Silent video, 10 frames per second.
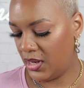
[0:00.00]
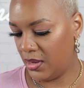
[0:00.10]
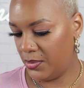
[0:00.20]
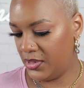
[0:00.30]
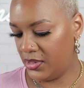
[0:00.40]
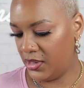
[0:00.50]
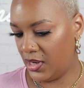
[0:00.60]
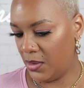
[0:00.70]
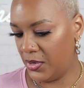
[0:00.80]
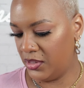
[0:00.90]
Let me see
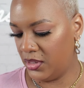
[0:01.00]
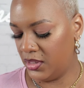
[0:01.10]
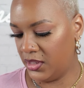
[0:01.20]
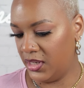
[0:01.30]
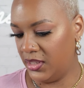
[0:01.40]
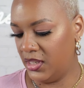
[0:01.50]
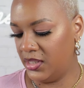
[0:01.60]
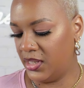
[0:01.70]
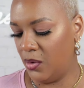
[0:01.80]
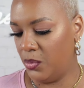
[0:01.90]
how much this kit.
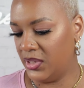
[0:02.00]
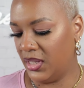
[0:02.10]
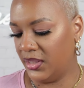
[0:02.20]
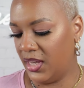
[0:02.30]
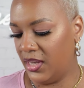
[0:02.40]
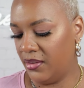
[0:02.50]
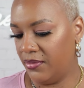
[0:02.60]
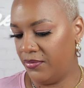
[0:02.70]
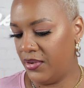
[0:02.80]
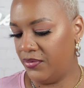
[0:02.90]
This set was, I
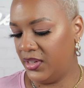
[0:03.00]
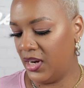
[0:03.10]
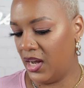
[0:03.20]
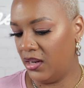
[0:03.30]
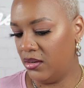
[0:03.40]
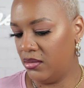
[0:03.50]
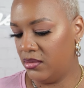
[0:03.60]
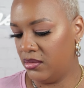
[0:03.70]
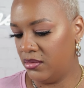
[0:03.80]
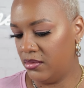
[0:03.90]
think,
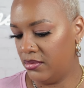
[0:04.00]
$50.